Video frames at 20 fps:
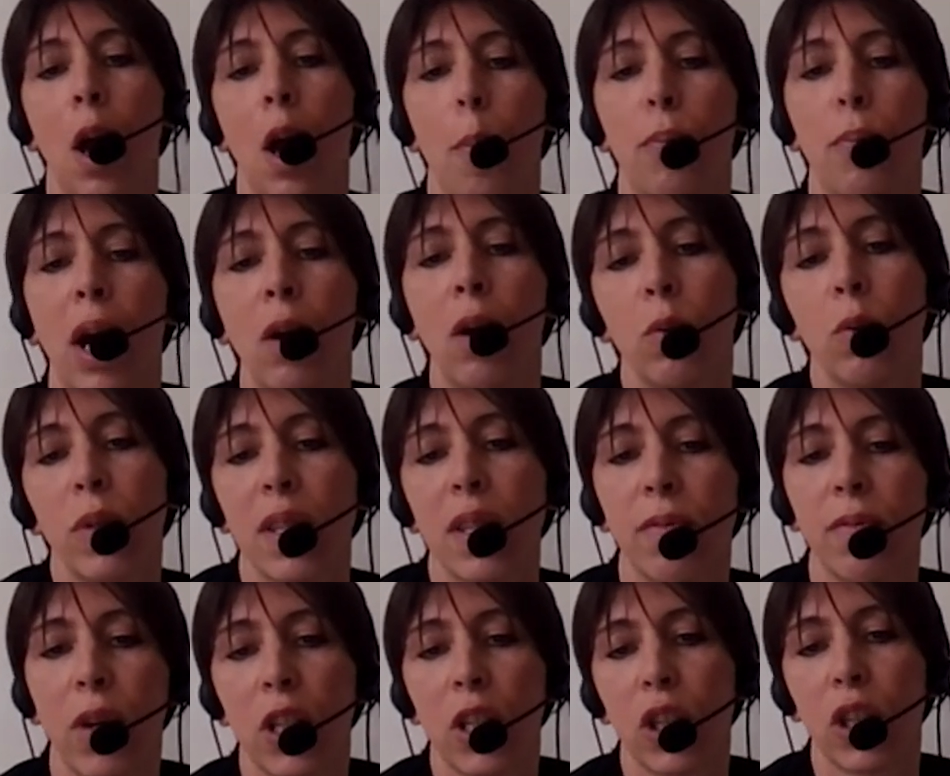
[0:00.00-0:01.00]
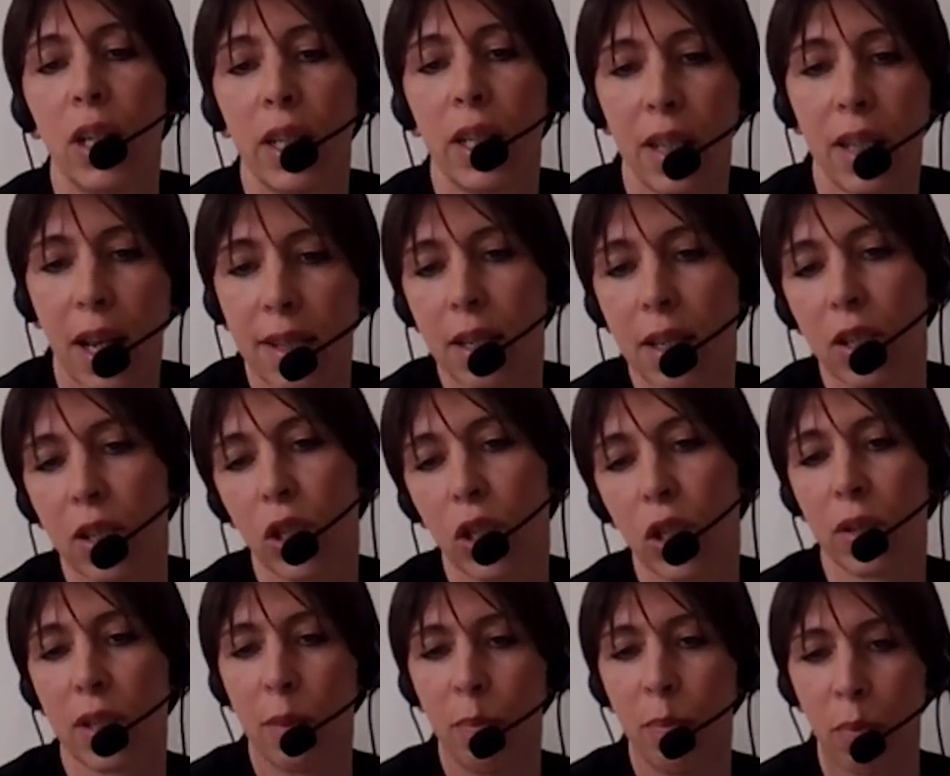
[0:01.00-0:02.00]
Brown was virtually
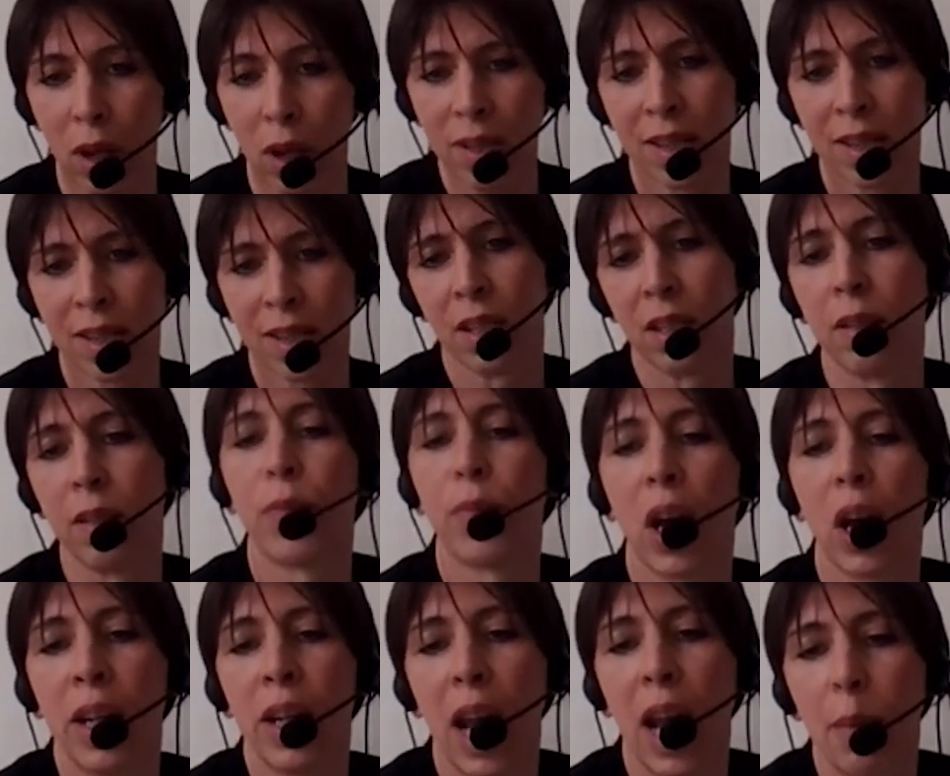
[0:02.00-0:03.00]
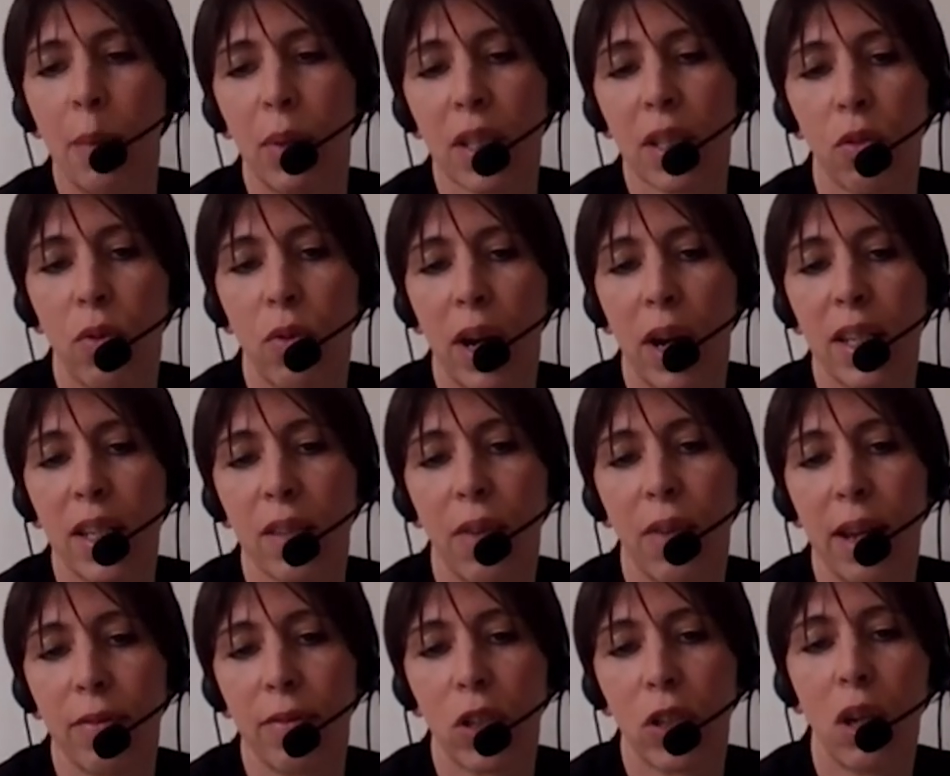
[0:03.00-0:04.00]
destitute in Boston, unable to raise
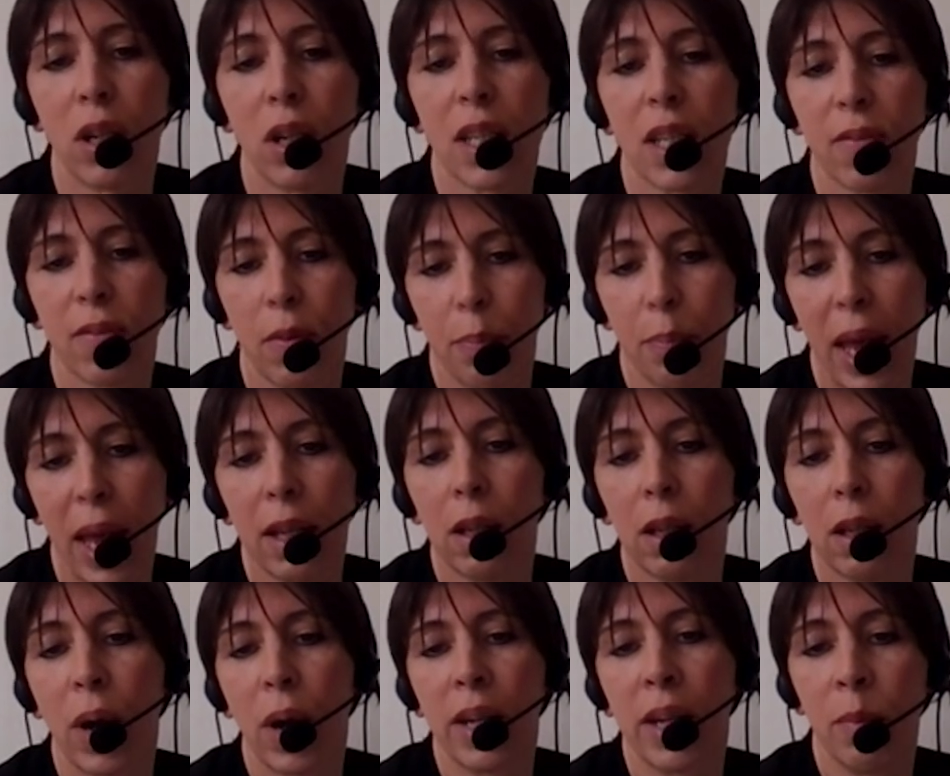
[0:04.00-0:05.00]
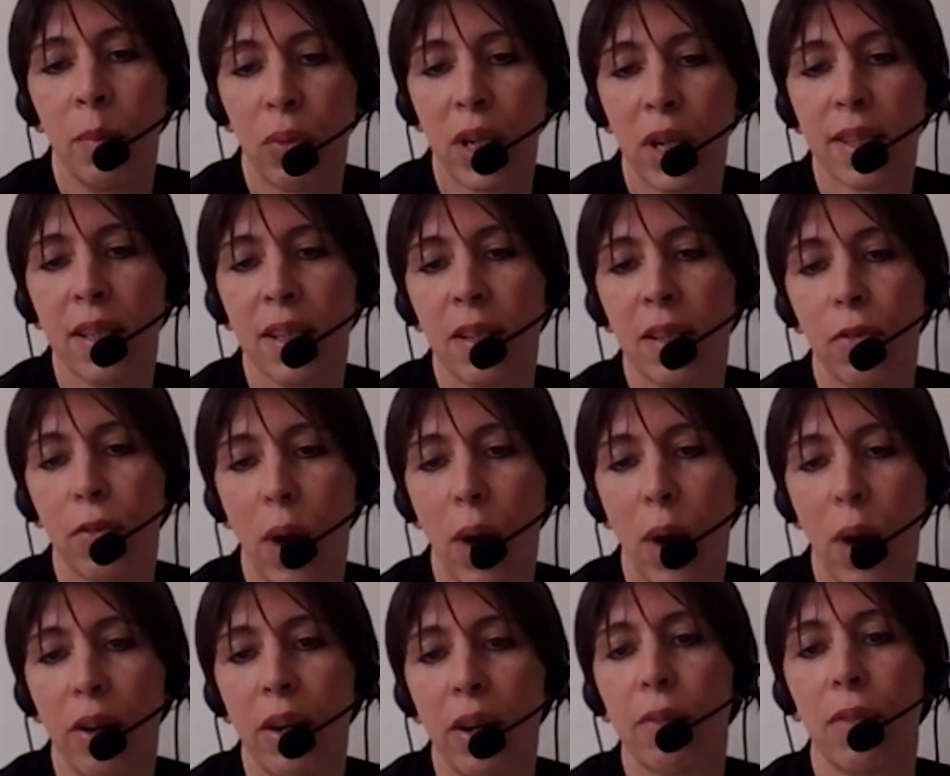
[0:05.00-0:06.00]
$5 for bail when imprisoned for
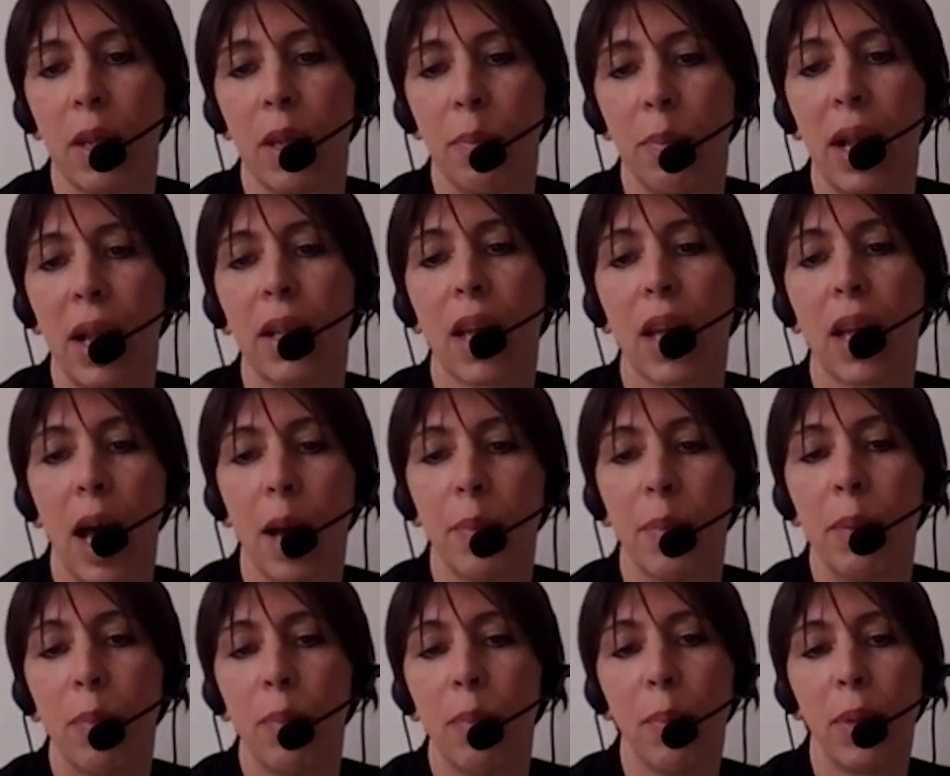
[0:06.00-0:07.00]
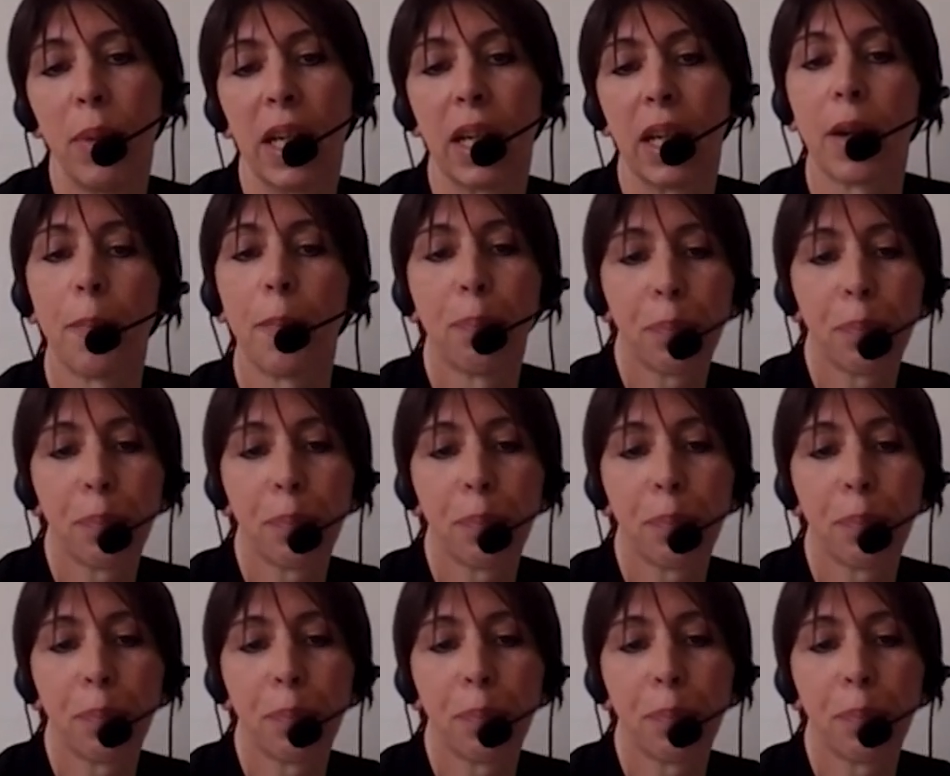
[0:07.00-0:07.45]
wearing female garb in public.